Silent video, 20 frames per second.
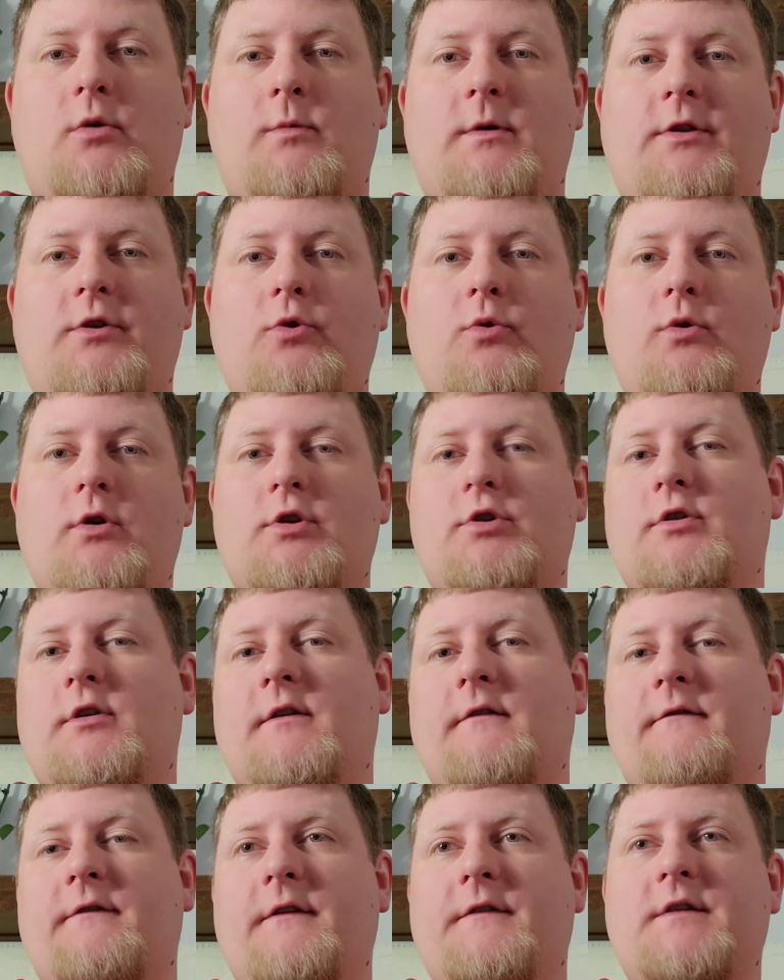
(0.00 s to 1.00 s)
with
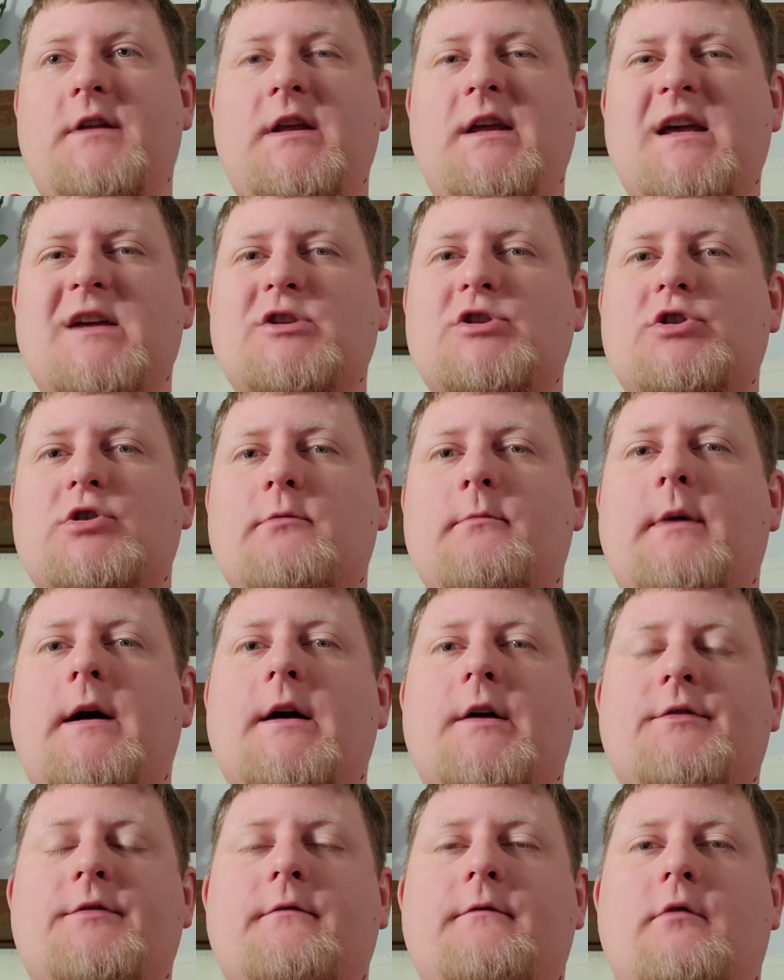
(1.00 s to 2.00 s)
250-ish
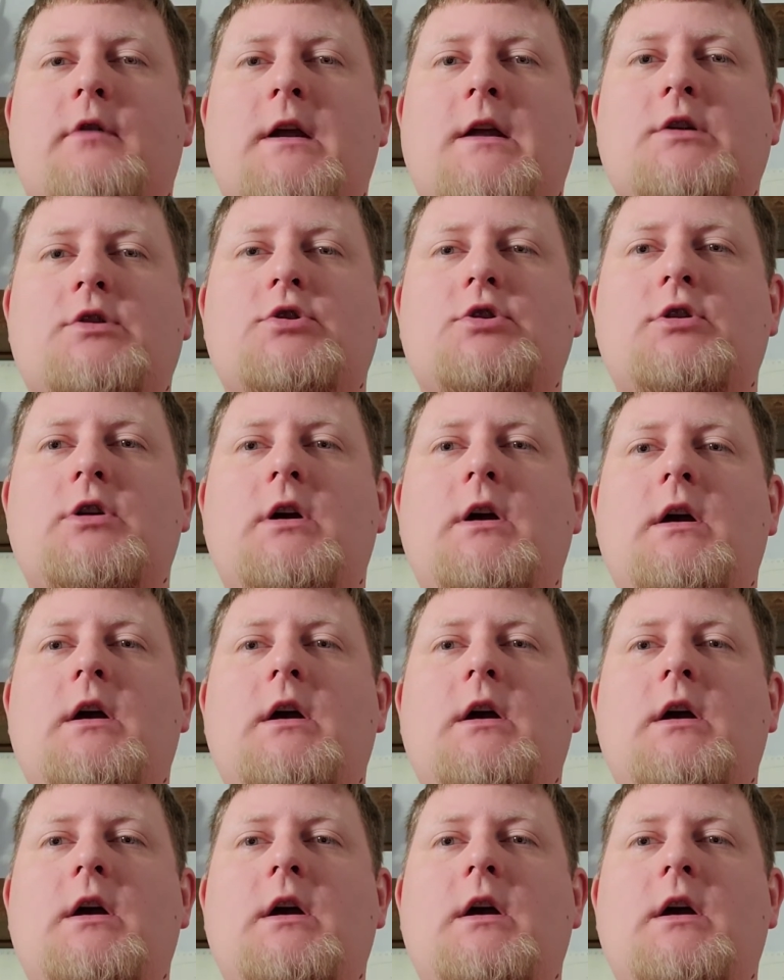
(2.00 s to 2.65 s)
miles of range.